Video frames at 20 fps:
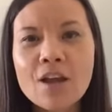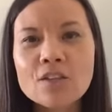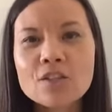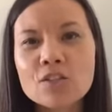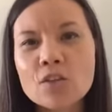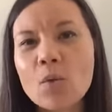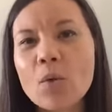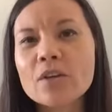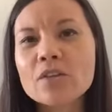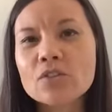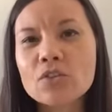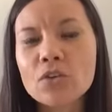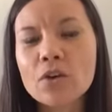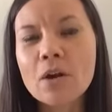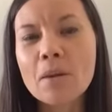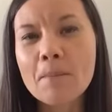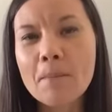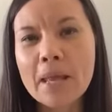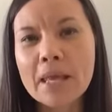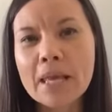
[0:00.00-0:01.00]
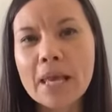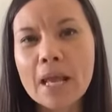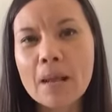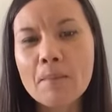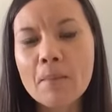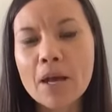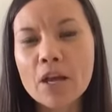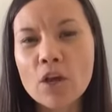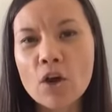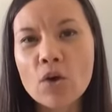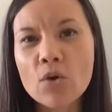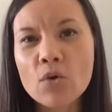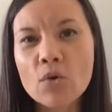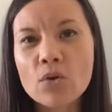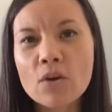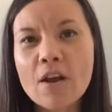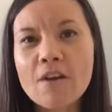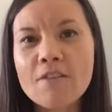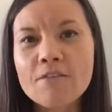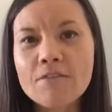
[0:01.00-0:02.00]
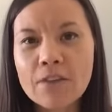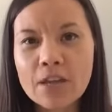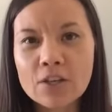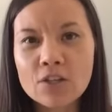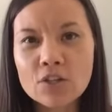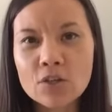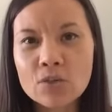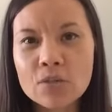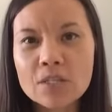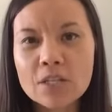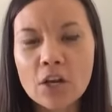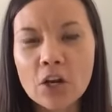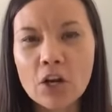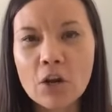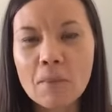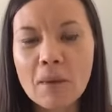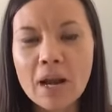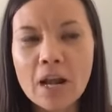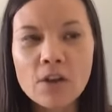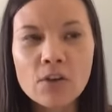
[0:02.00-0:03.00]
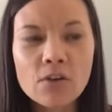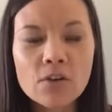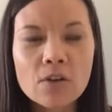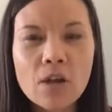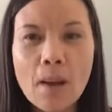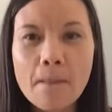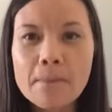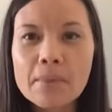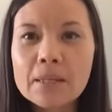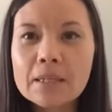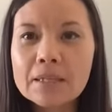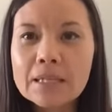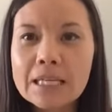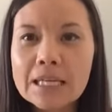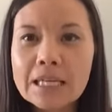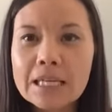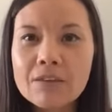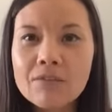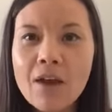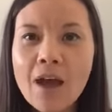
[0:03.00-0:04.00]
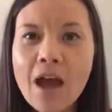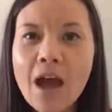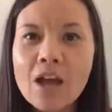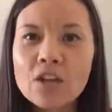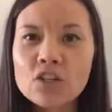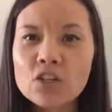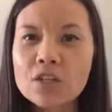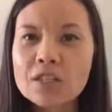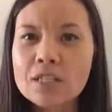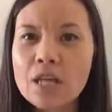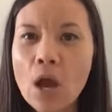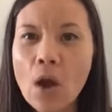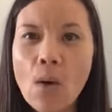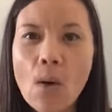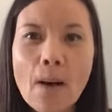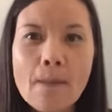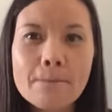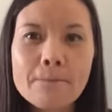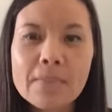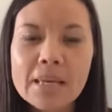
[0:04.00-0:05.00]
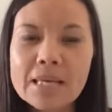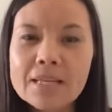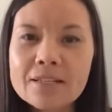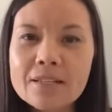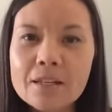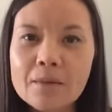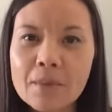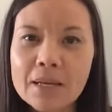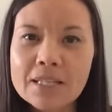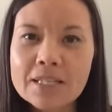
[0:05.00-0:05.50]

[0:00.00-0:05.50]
So I started making my own facial serum, and I could not believe just how amazing my